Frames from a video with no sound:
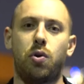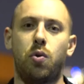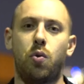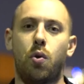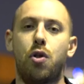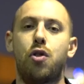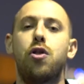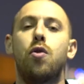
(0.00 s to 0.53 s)

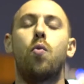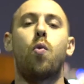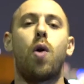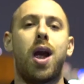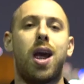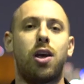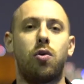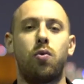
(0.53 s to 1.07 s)
to the
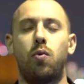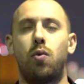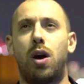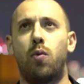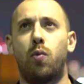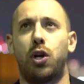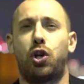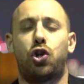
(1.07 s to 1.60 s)
way
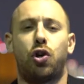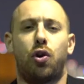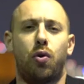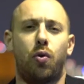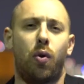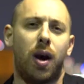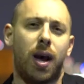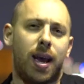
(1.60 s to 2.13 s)
in which
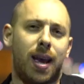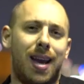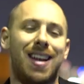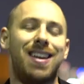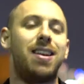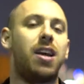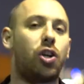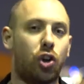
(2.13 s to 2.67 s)
you
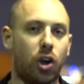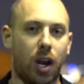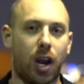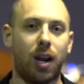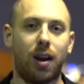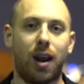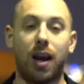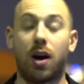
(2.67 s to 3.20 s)

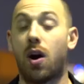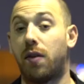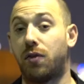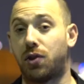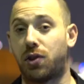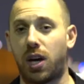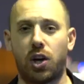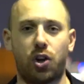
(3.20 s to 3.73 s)
initiate a
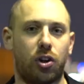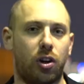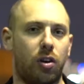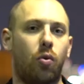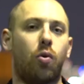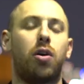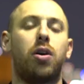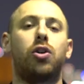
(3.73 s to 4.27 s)

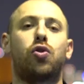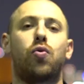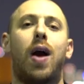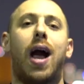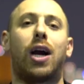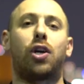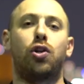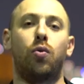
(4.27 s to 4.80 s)
conversation or an
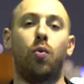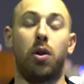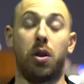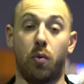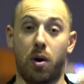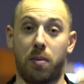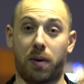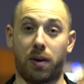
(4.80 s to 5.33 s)
interaction with
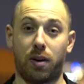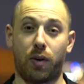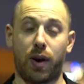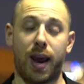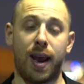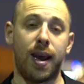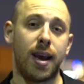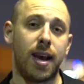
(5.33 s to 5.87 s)
a woman,
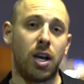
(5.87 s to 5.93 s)
okay?